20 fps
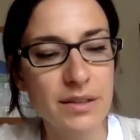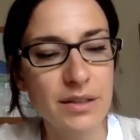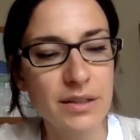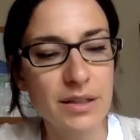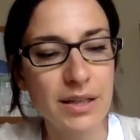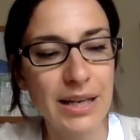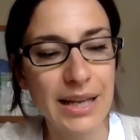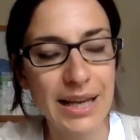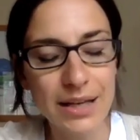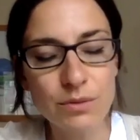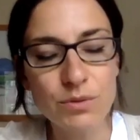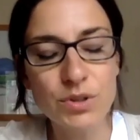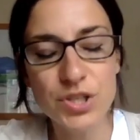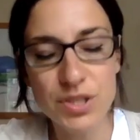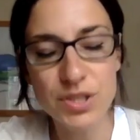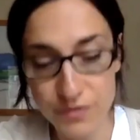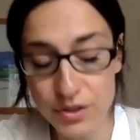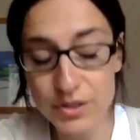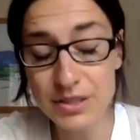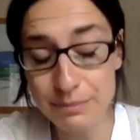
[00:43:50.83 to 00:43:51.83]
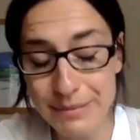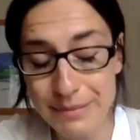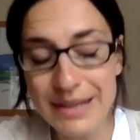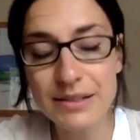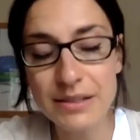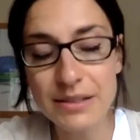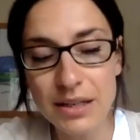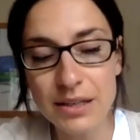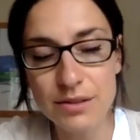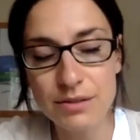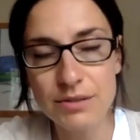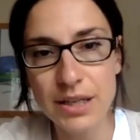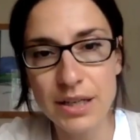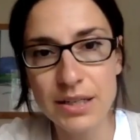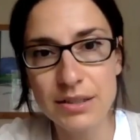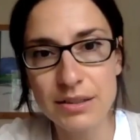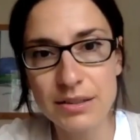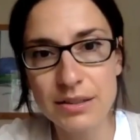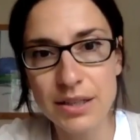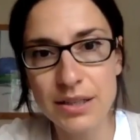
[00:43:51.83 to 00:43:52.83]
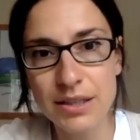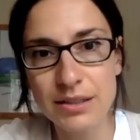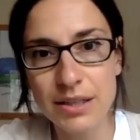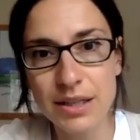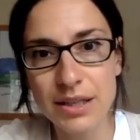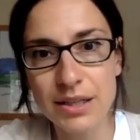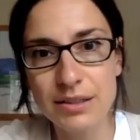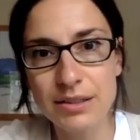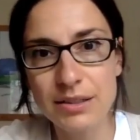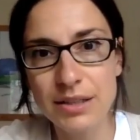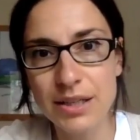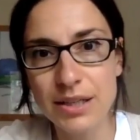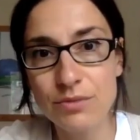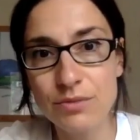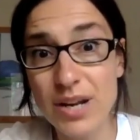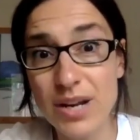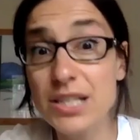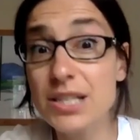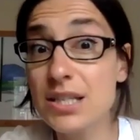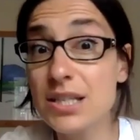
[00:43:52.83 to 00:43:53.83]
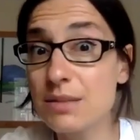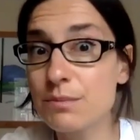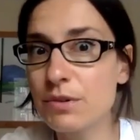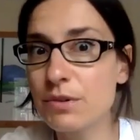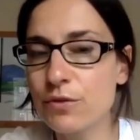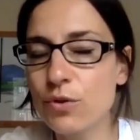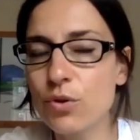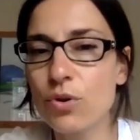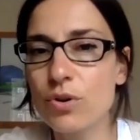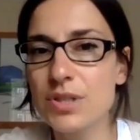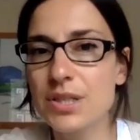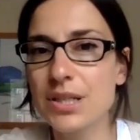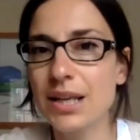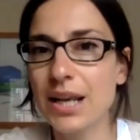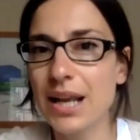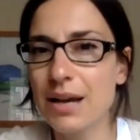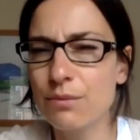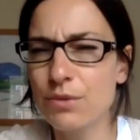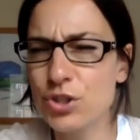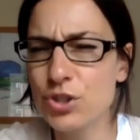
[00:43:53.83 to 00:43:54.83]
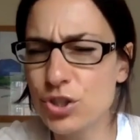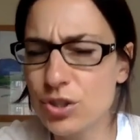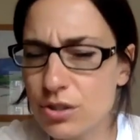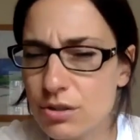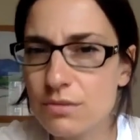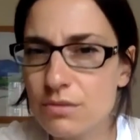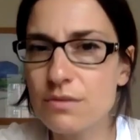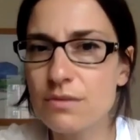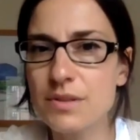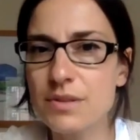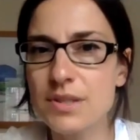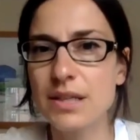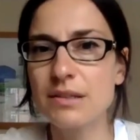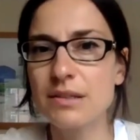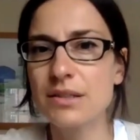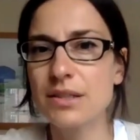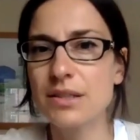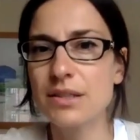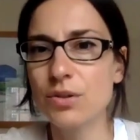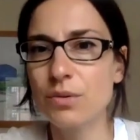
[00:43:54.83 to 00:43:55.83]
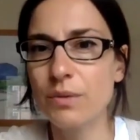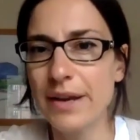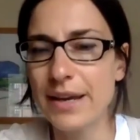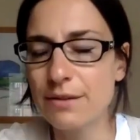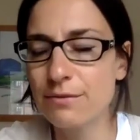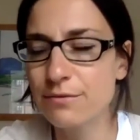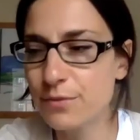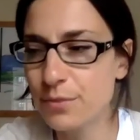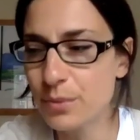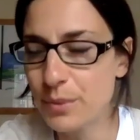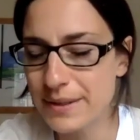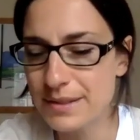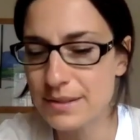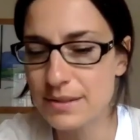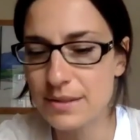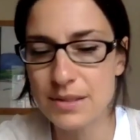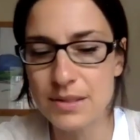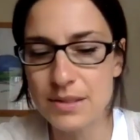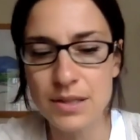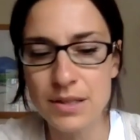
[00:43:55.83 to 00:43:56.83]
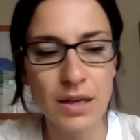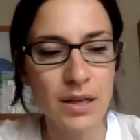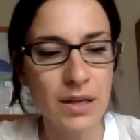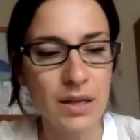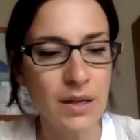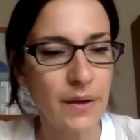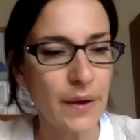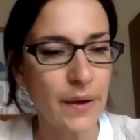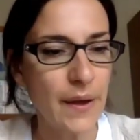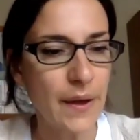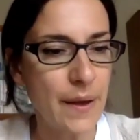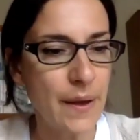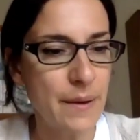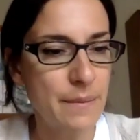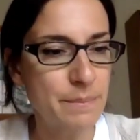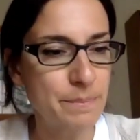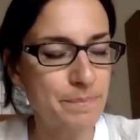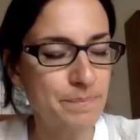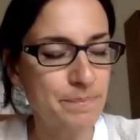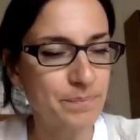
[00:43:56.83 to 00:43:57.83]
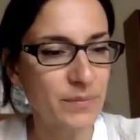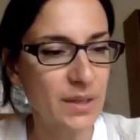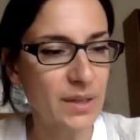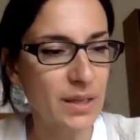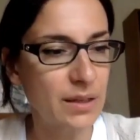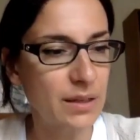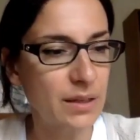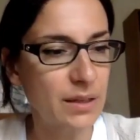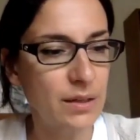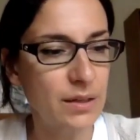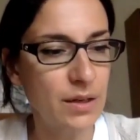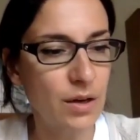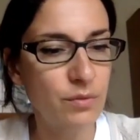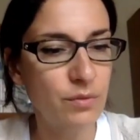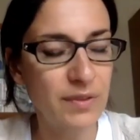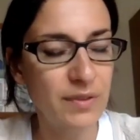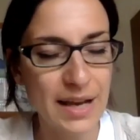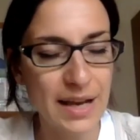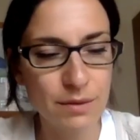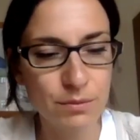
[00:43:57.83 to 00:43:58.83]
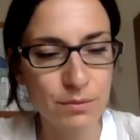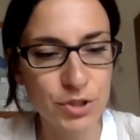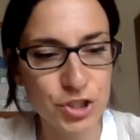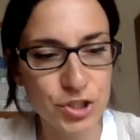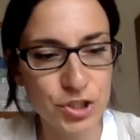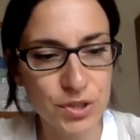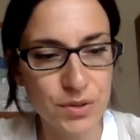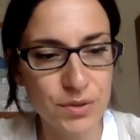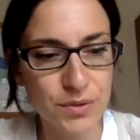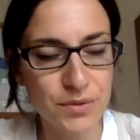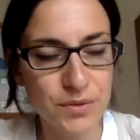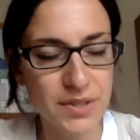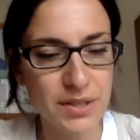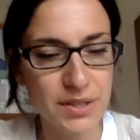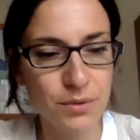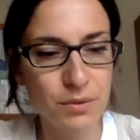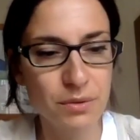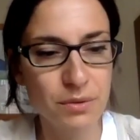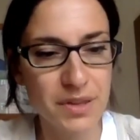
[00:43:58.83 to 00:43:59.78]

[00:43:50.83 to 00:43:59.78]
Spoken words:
language is fundamental in racism, of course, and language use and, you know, influence of language use and all